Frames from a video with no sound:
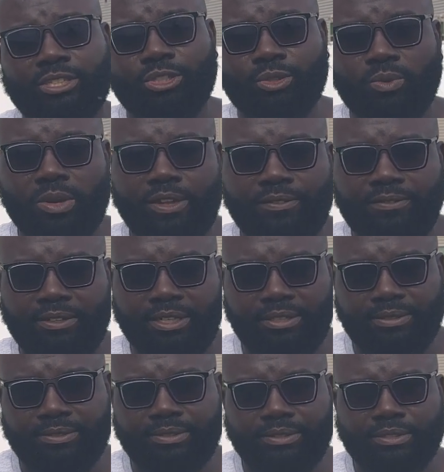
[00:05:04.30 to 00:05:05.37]
square feet
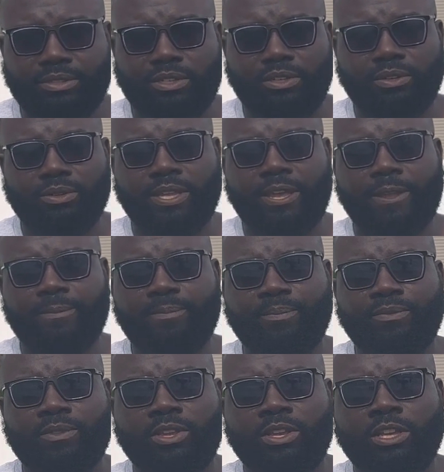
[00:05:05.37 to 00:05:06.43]
okay
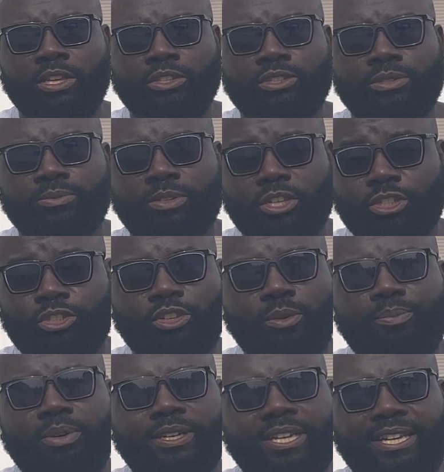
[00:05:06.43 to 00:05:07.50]
because you're
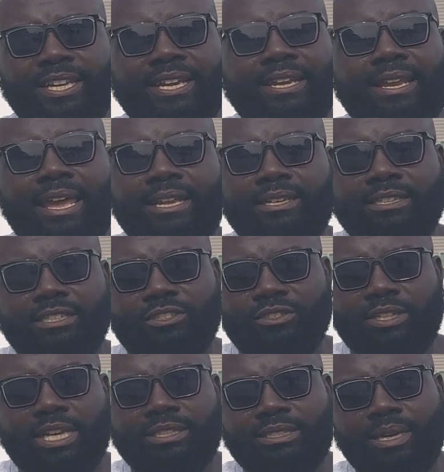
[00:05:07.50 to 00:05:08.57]
putting it lightly you're
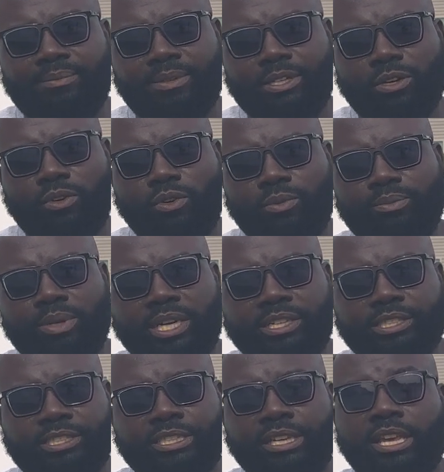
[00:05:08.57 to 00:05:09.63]
not dumping a whole
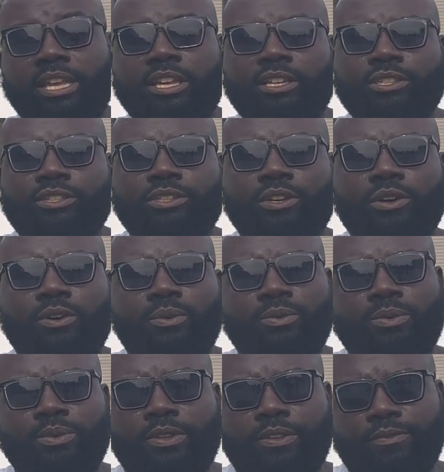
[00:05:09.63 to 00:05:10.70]
bunch so
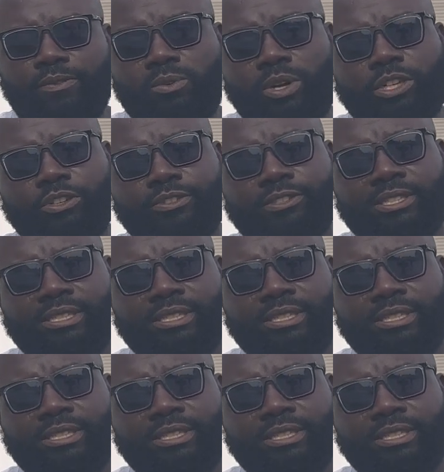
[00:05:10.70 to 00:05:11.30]
if you want to use a